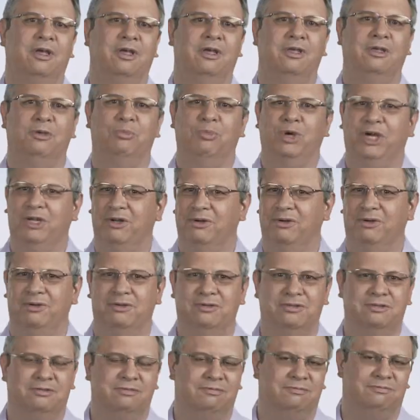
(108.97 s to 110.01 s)
You might have heard
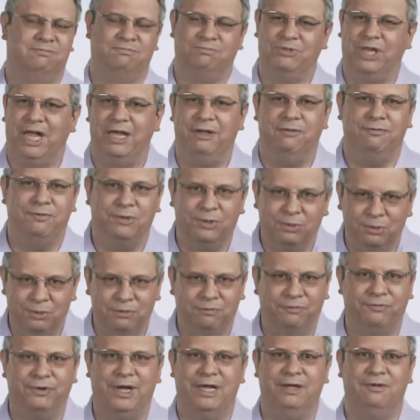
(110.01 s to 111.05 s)
of LIFO and
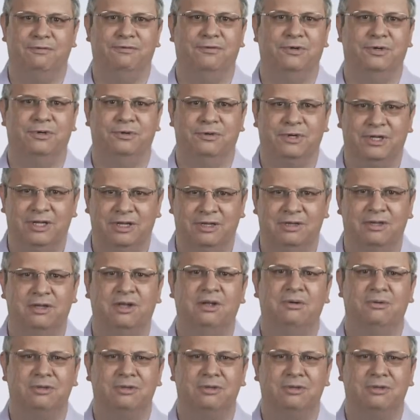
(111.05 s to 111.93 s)
FIFO, right?